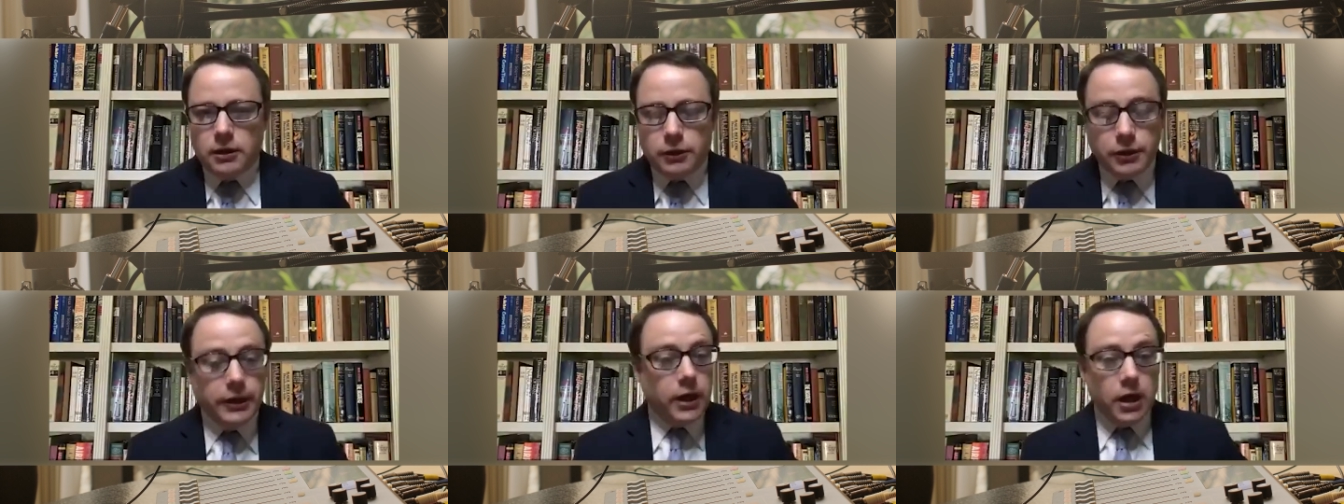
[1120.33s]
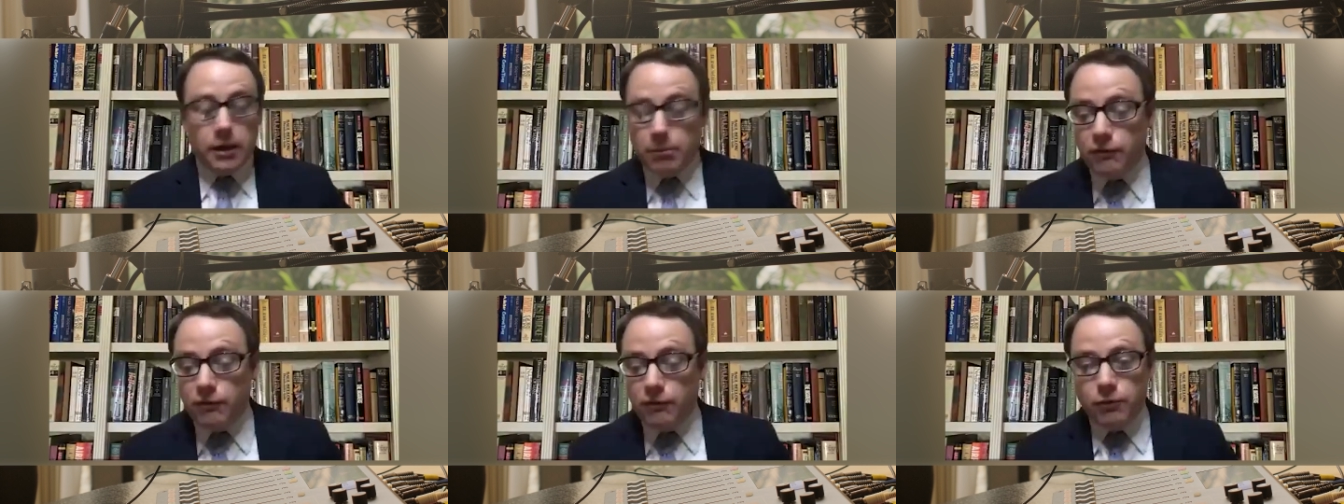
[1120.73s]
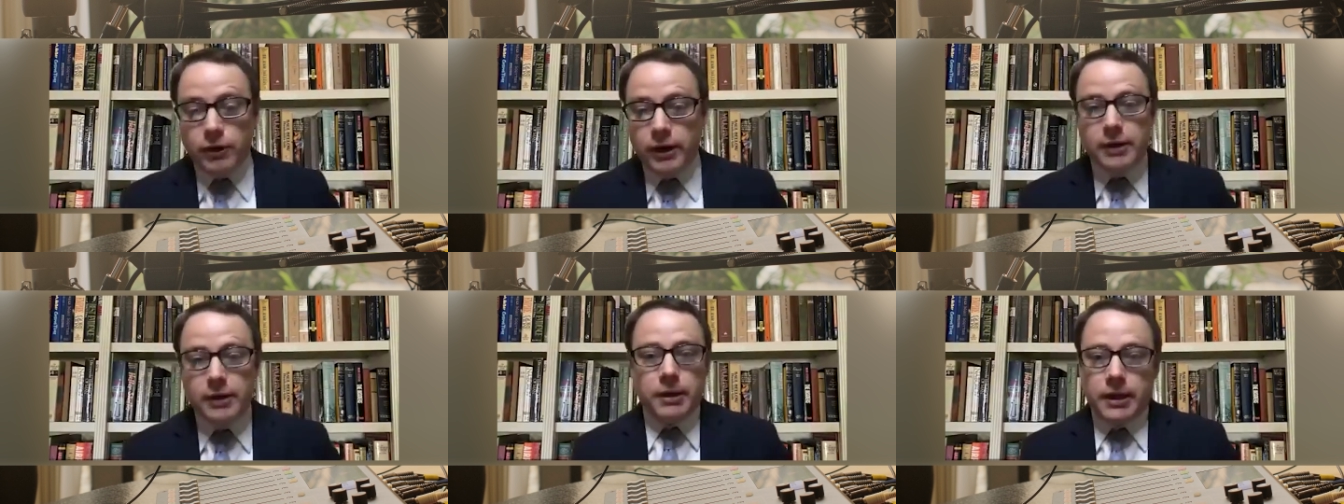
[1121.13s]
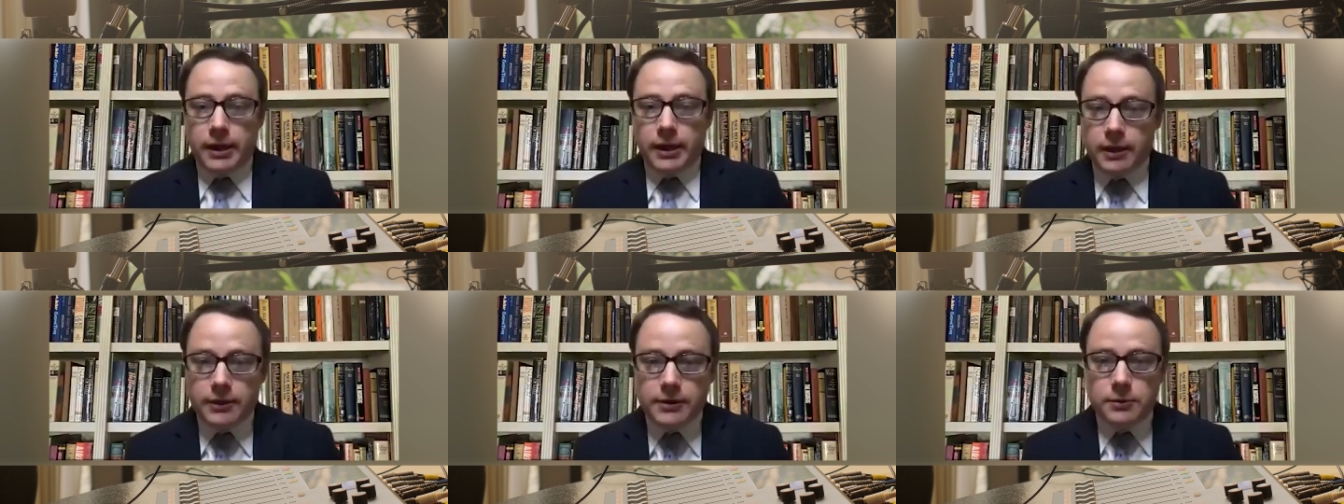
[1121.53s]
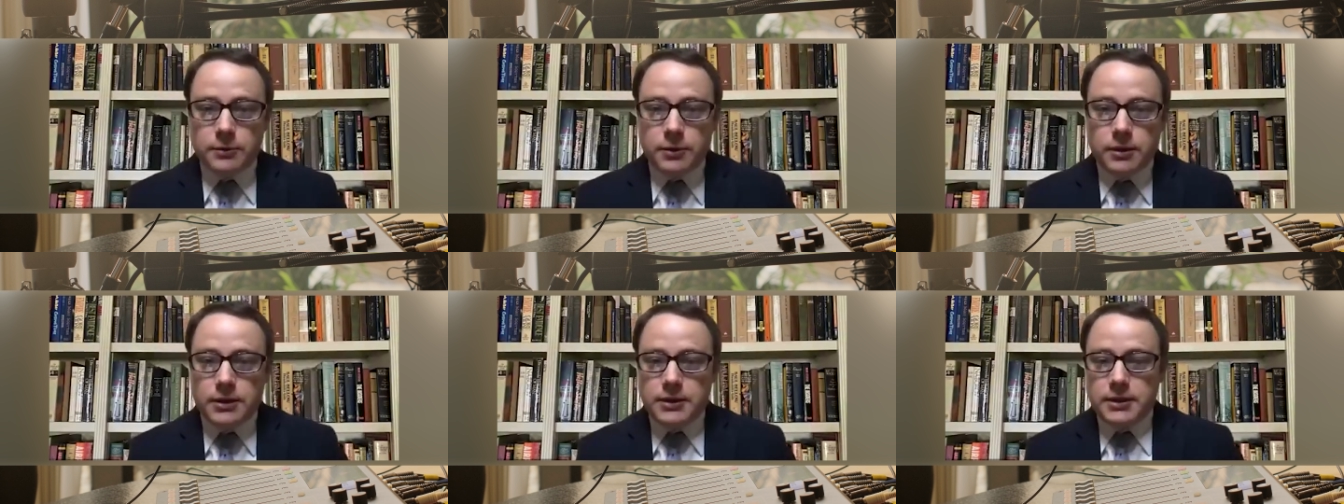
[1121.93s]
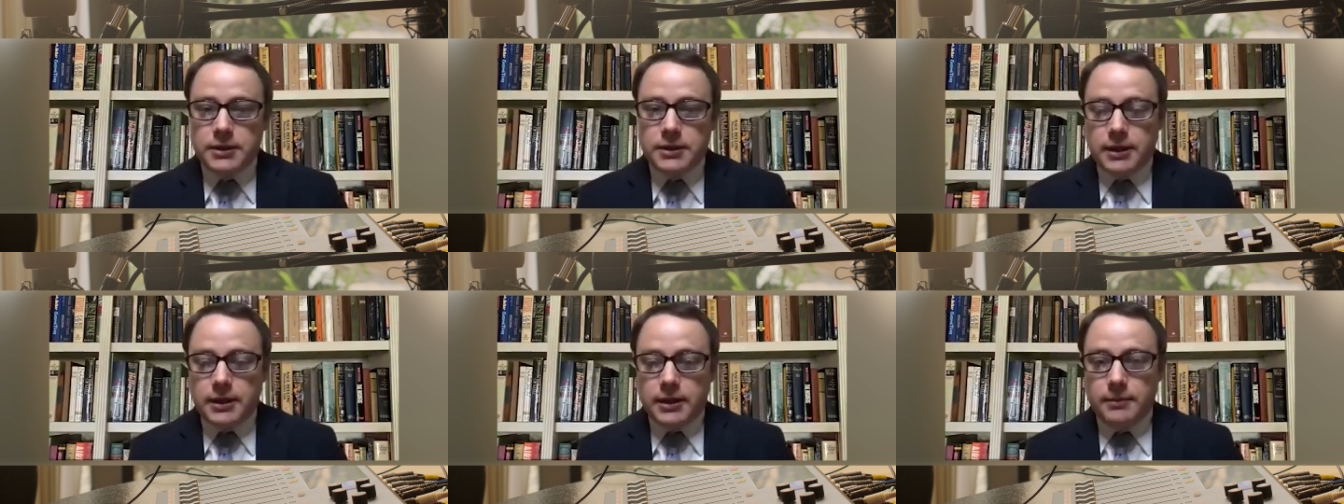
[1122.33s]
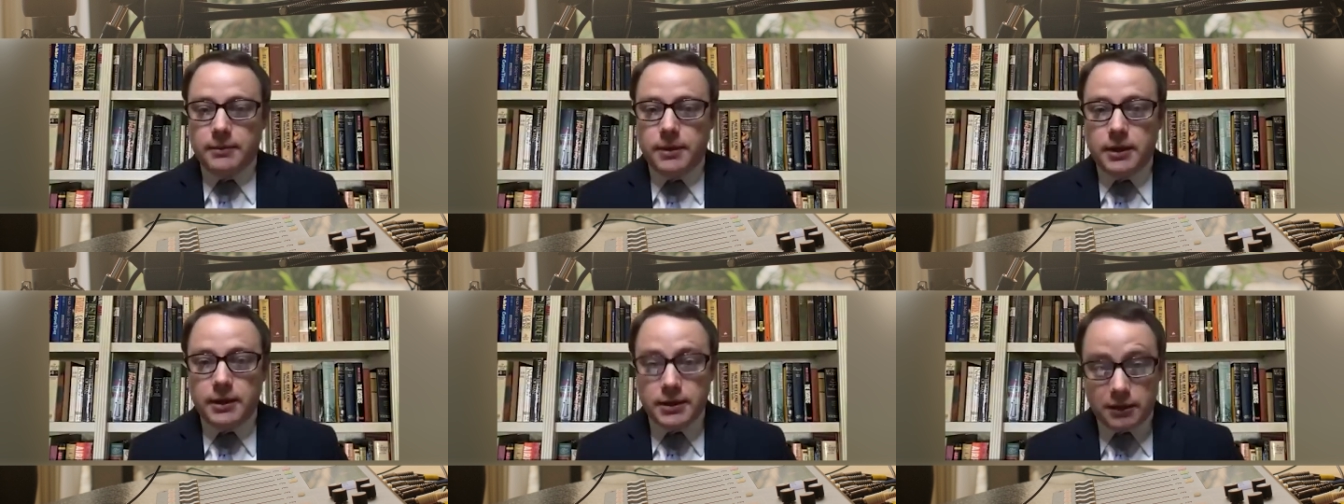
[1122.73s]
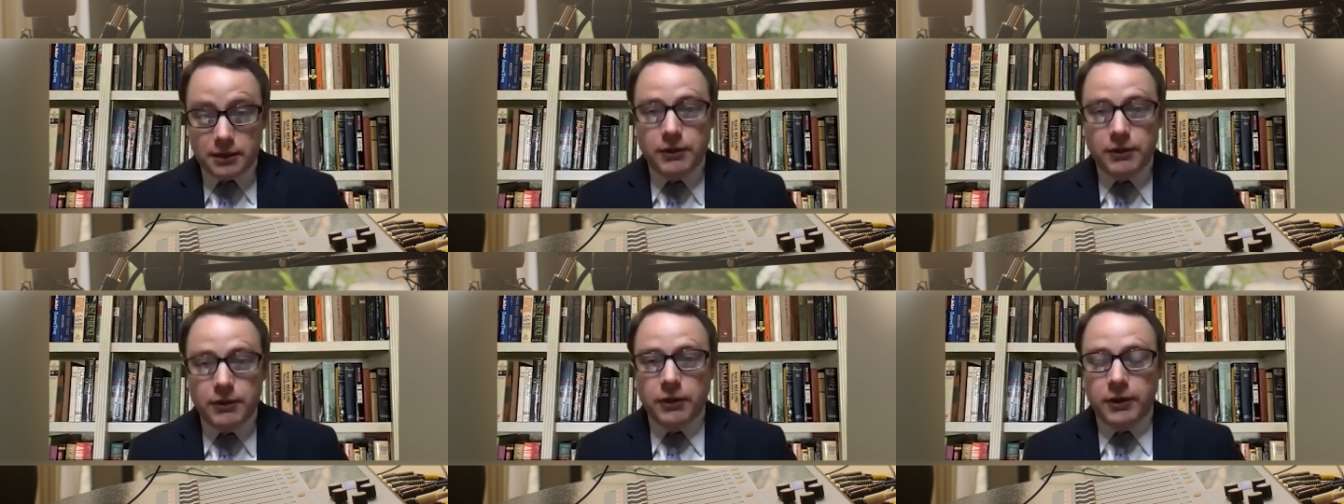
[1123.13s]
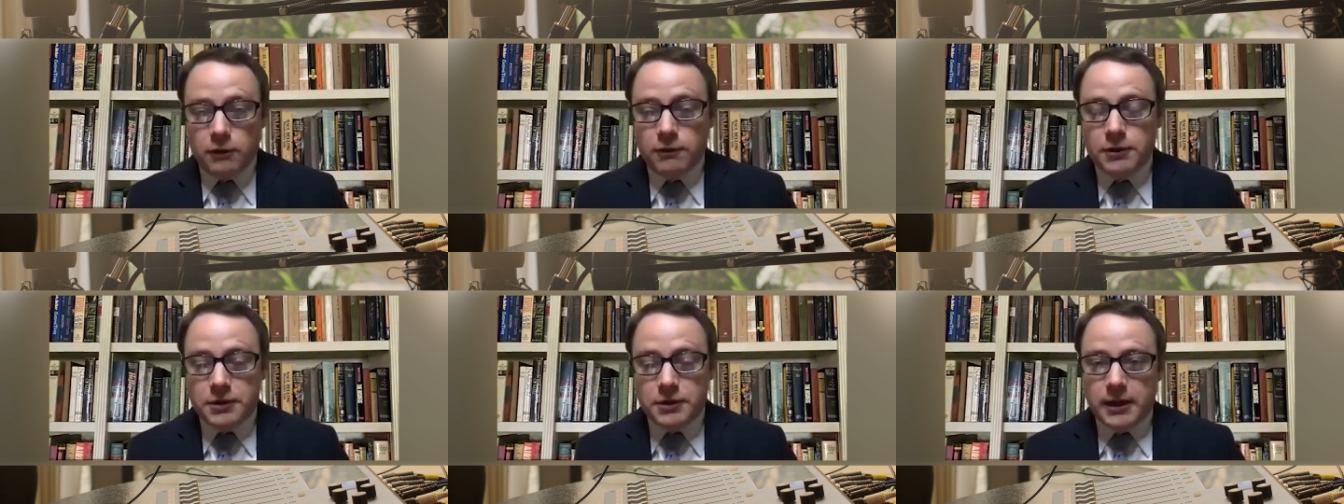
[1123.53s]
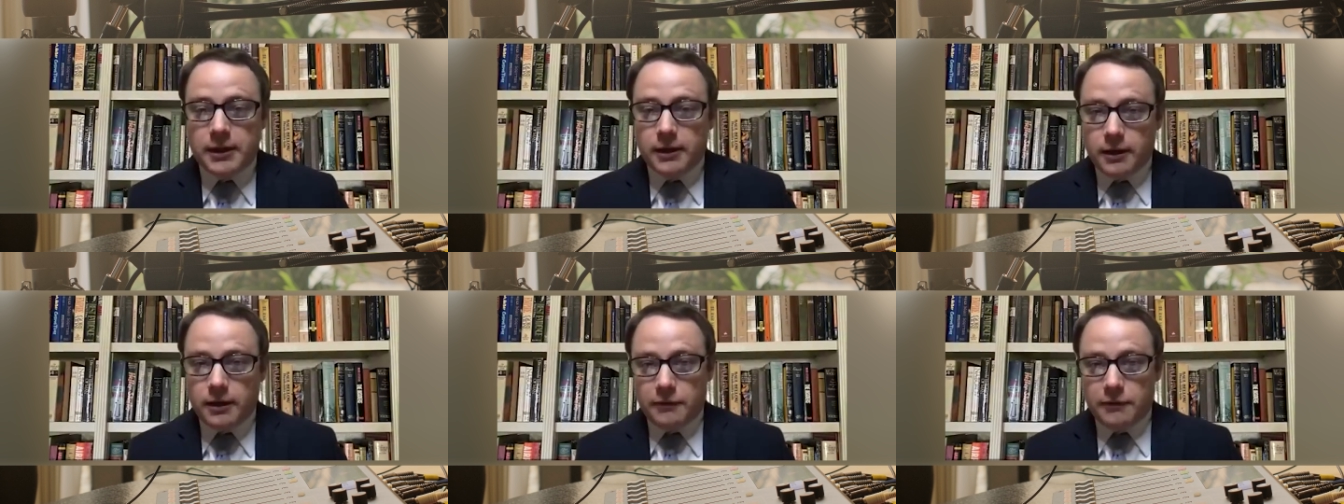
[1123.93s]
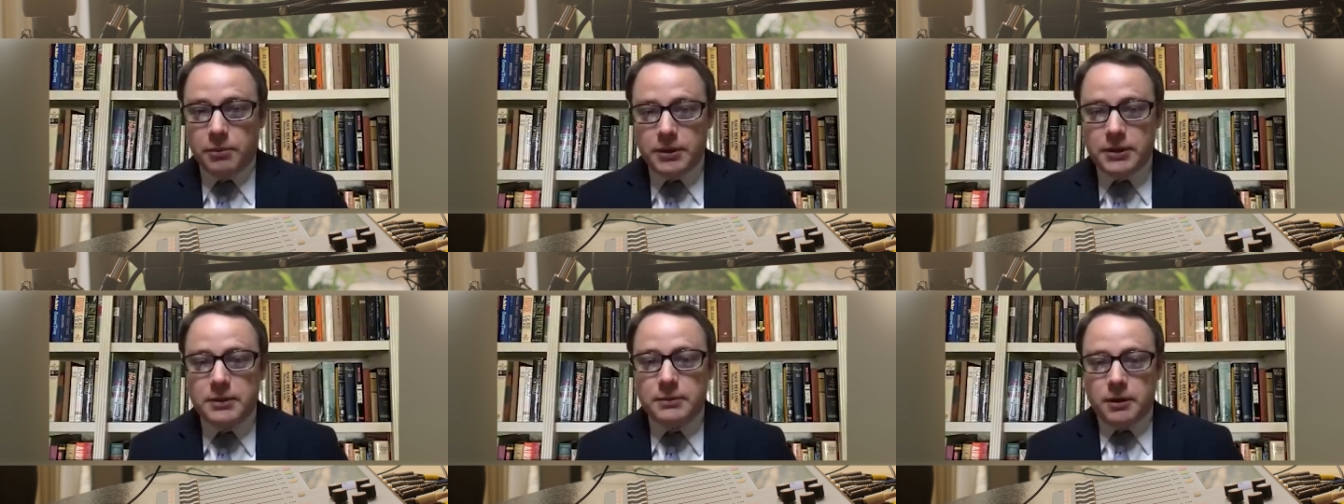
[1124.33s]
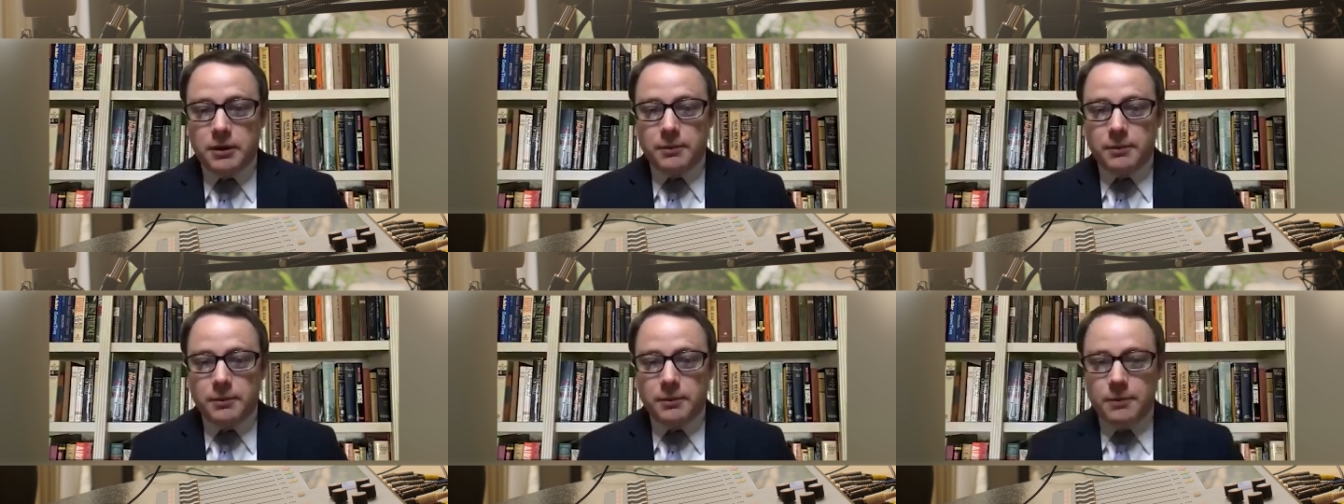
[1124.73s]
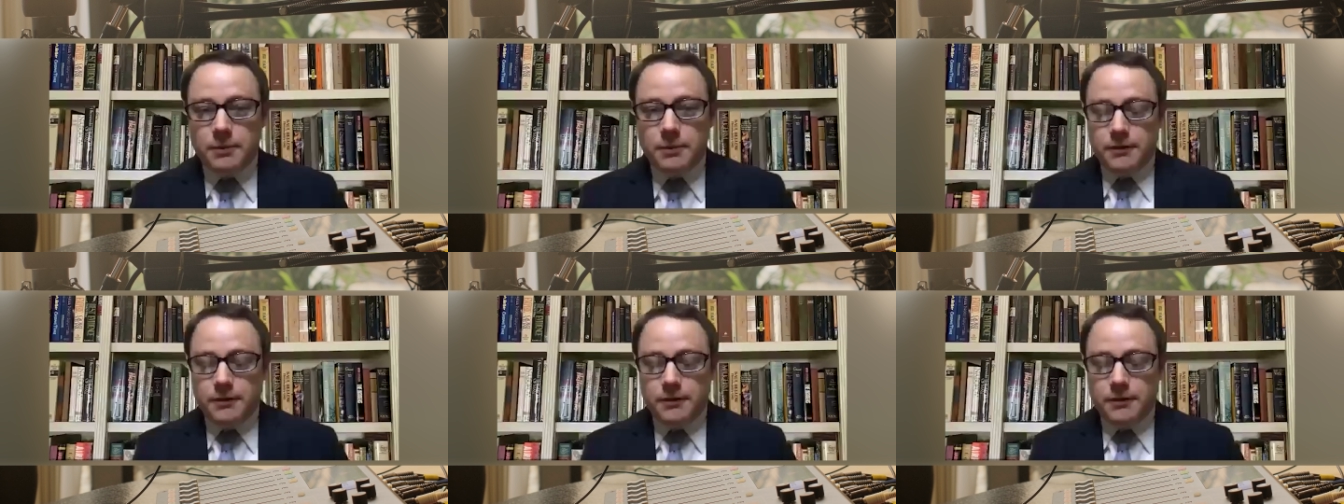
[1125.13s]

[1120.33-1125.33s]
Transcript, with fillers: early on before anybody else was um, uh, civilian oversight uh, of the police department,